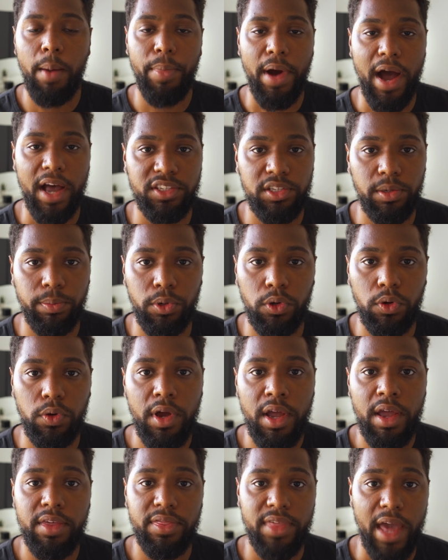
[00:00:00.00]

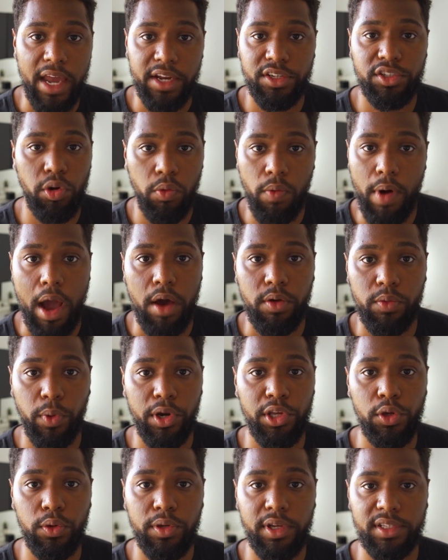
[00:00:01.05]
possible, that is a route
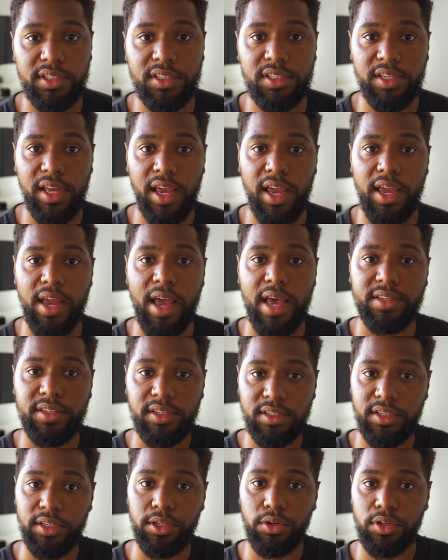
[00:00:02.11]
where you can stay as
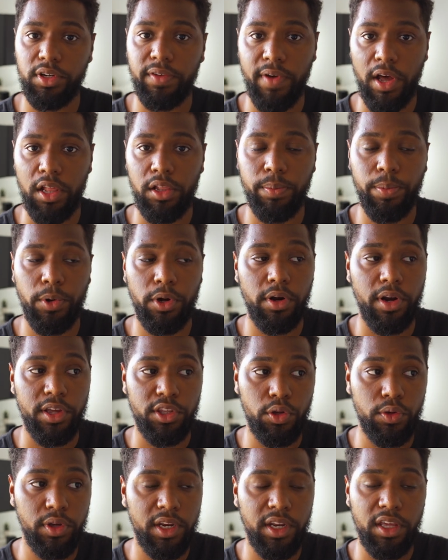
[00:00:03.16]
a senior developer
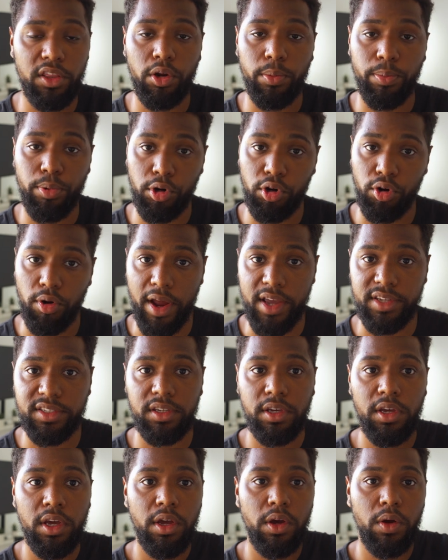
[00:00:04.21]
and you can either
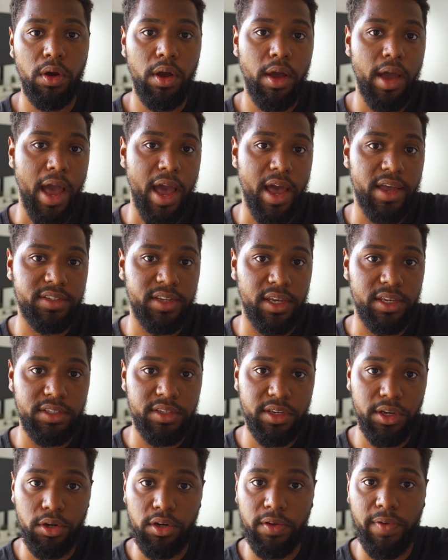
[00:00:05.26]
progress as a
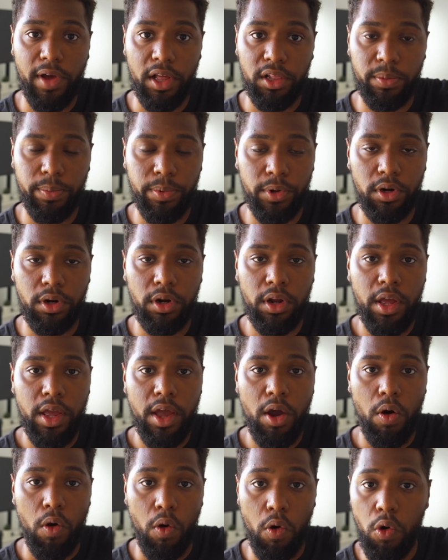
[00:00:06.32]
senior developer,
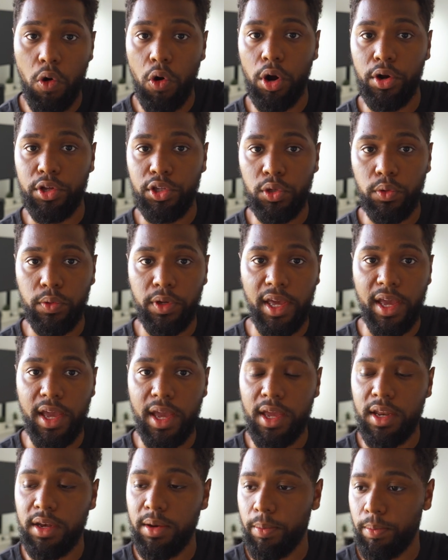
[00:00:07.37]
or you
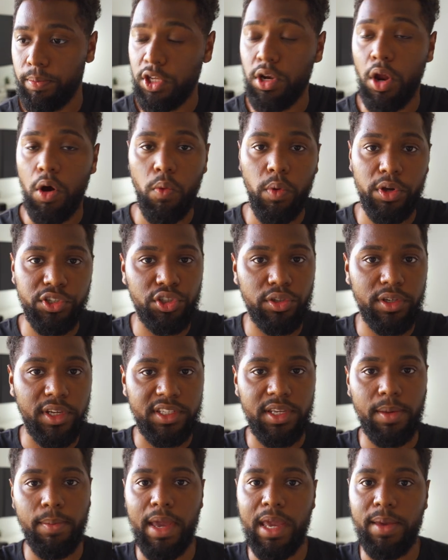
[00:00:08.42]
can, you know, once you get
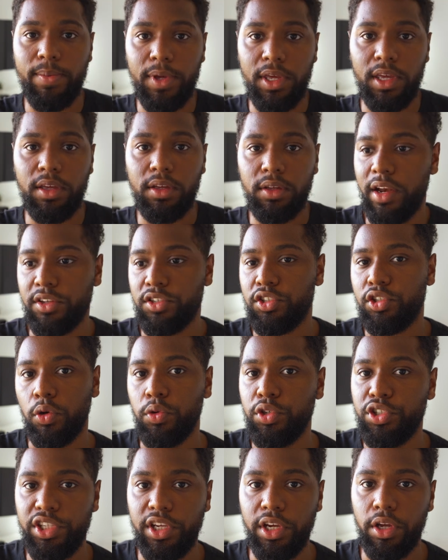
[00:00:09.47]
to maybe an
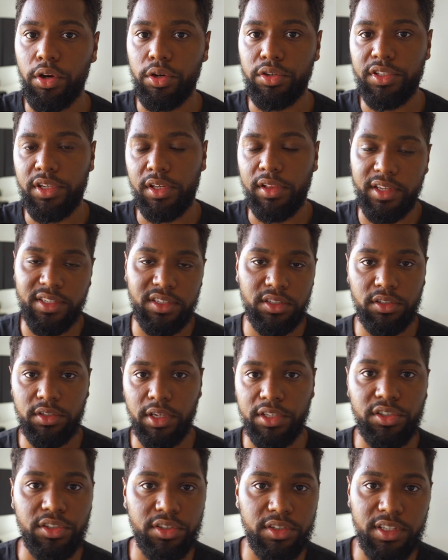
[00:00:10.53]
associate or let's
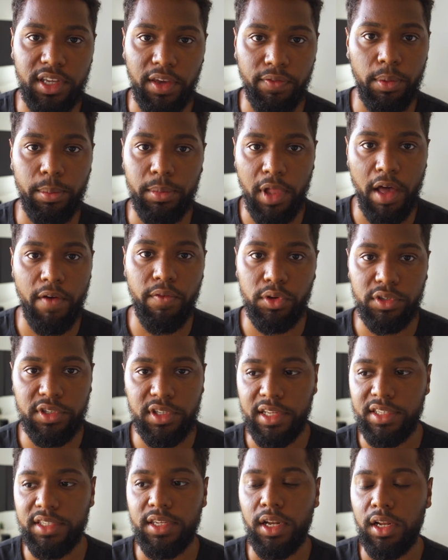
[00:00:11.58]
just give them levels,
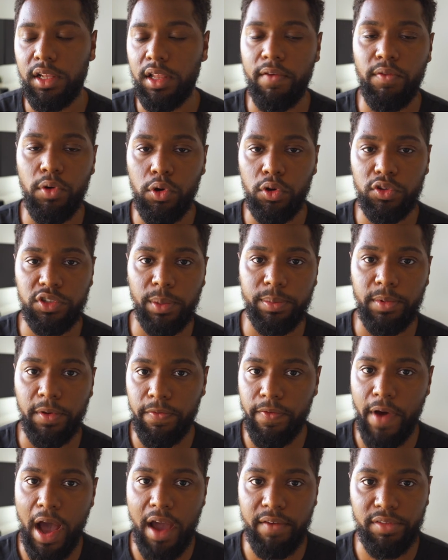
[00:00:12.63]
and let's say the level goes up to
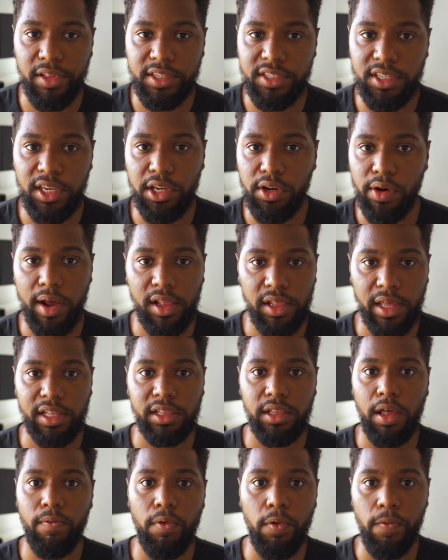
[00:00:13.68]
5. Let's say you're at
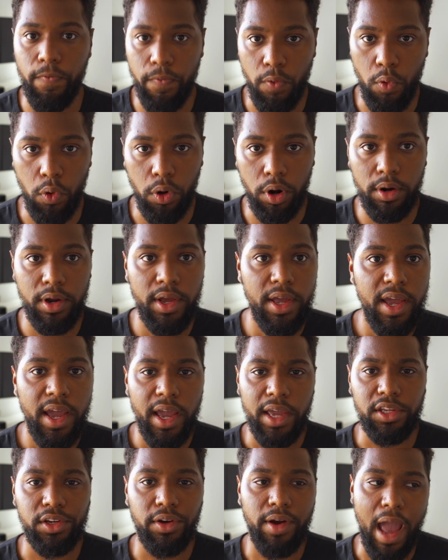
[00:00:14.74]
like level 4
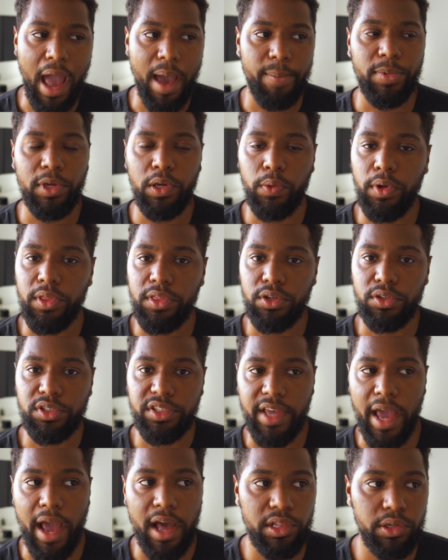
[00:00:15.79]
and you're happy with your
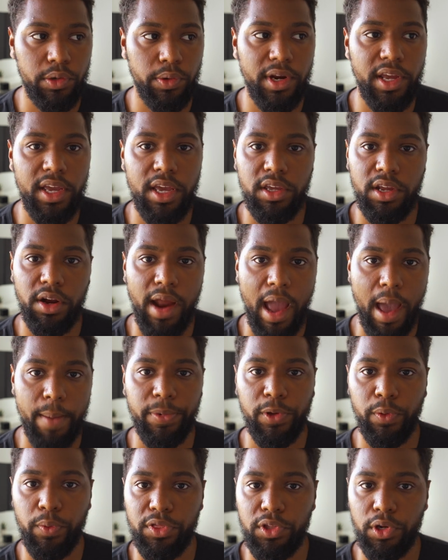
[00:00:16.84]
salary and you're
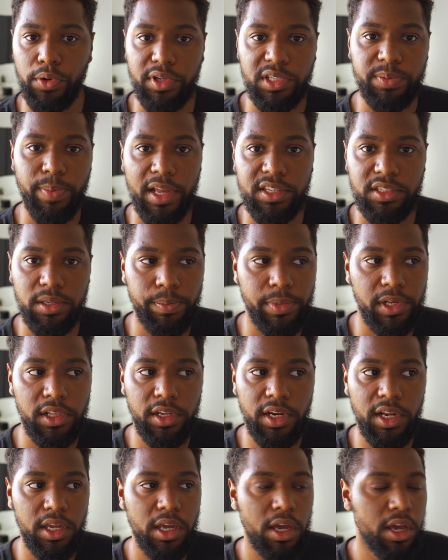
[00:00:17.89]
happy with your
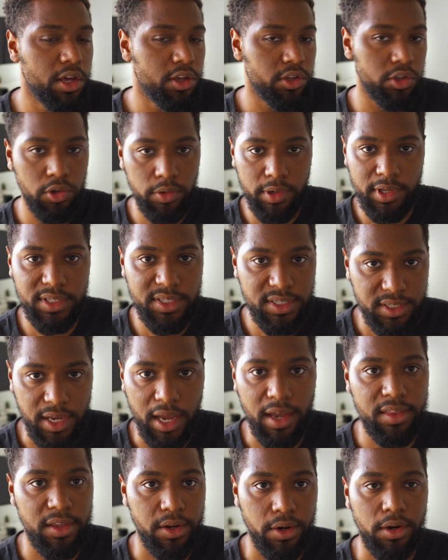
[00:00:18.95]
responsibility, you can
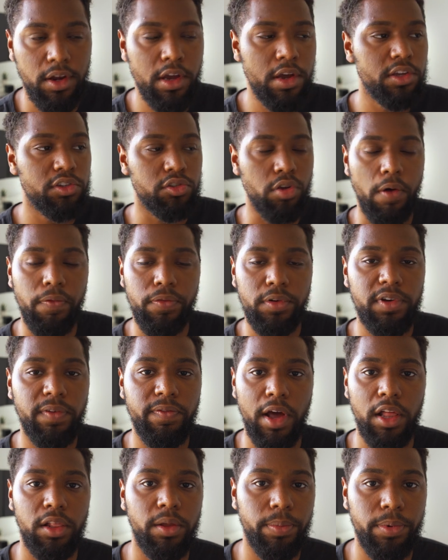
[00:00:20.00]
stay there. Software
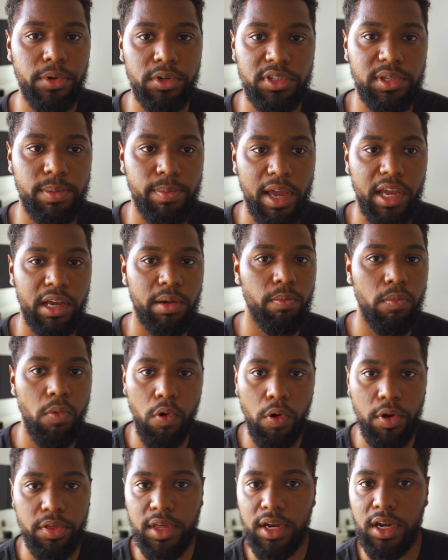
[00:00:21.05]
developers make
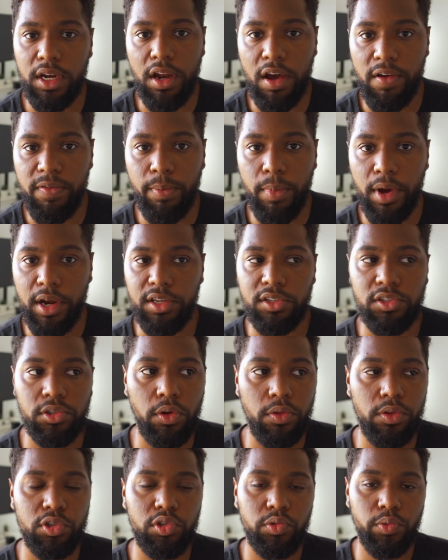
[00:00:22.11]
more than enough money,
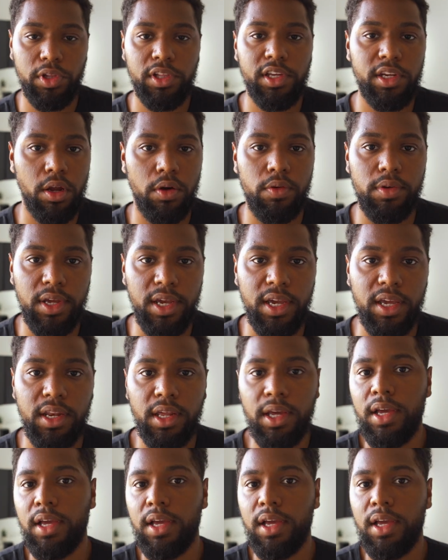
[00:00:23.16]
so there's really no need